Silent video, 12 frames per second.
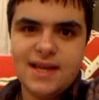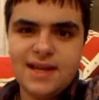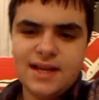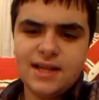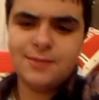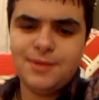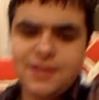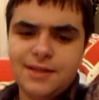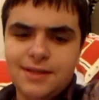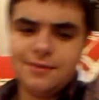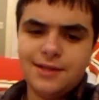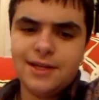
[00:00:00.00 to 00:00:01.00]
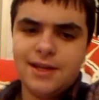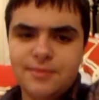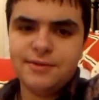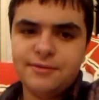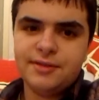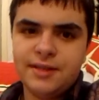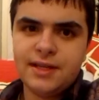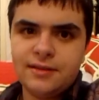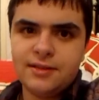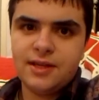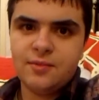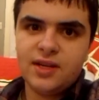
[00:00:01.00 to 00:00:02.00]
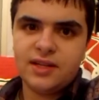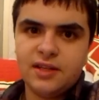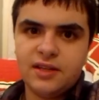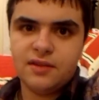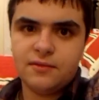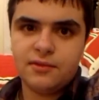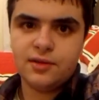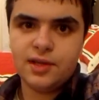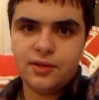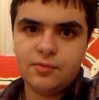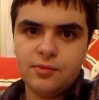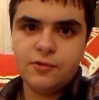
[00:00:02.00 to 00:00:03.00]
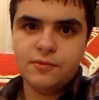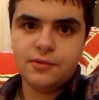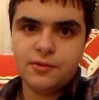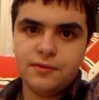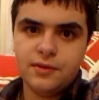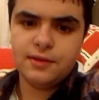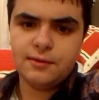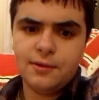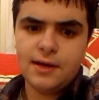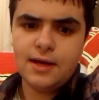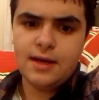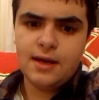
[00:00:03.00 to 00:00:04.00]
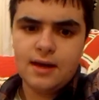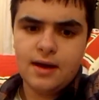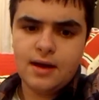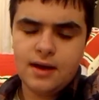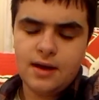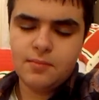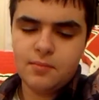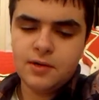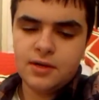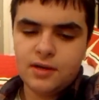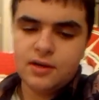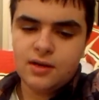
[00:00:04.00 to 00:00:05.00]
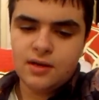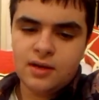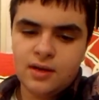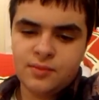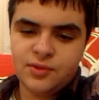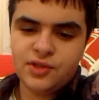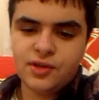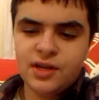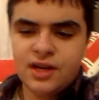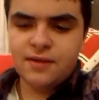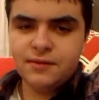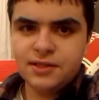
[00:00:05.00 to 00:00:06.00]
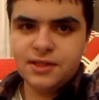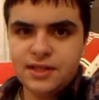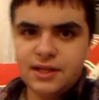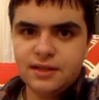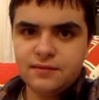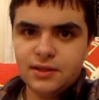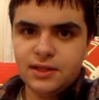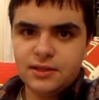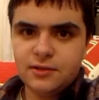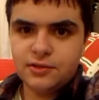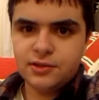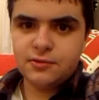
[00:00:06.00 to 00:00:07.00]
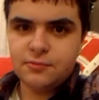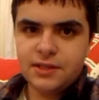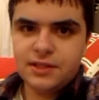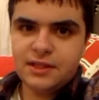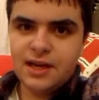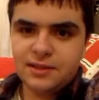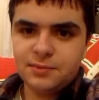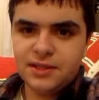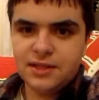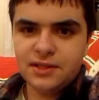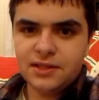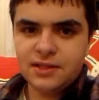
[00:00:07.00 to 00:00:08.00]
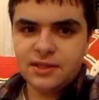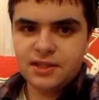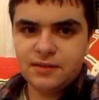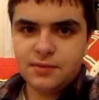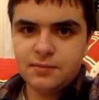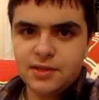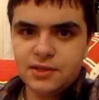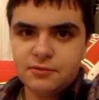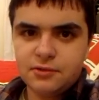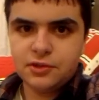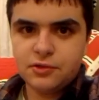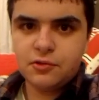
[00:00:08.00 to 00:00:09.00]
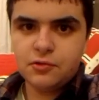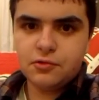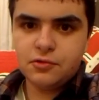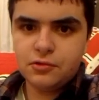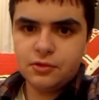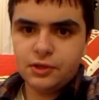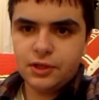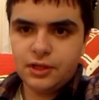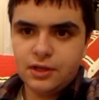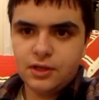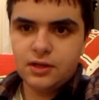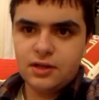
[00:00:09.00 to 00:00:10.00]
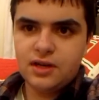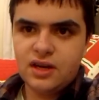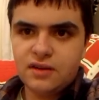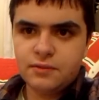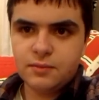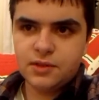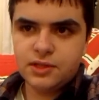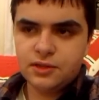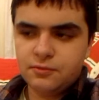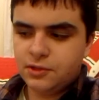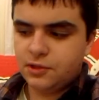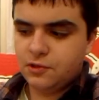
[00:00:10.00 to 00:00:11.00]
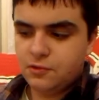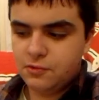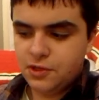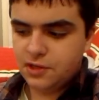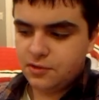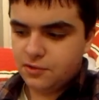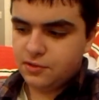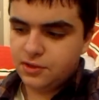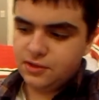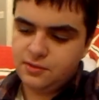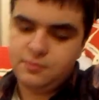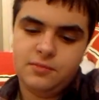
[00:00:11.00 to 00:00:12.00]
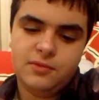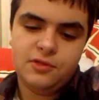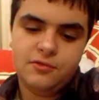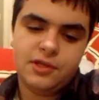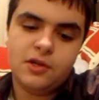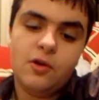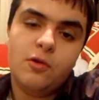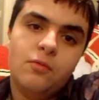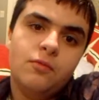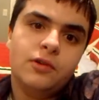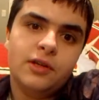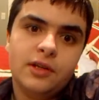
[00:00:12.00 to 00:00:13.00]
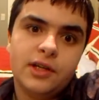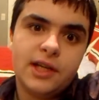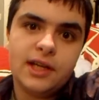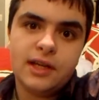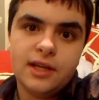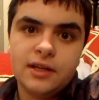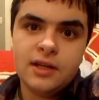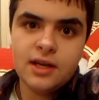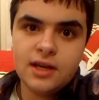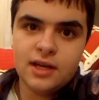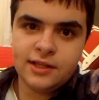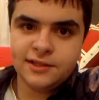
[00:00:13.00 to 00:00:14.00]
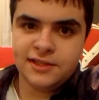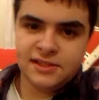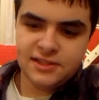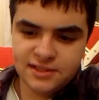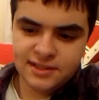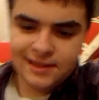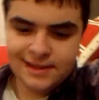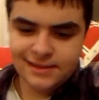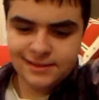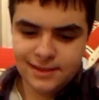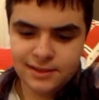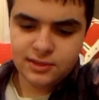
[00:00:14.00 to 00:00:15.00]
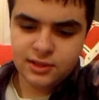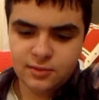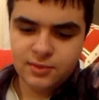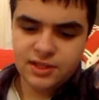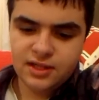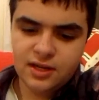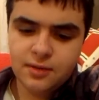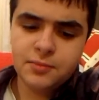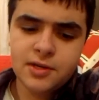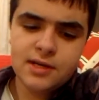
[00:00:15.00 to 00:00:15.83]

Hey guys, Peter here, aka PeterFreakOut10, back again for another movie review. I'm sorry I haven't did any videos in a week. That's because I've been busy with school, and I've been busy with New Year's, and I've been doing homework, and I just have the science test coming up.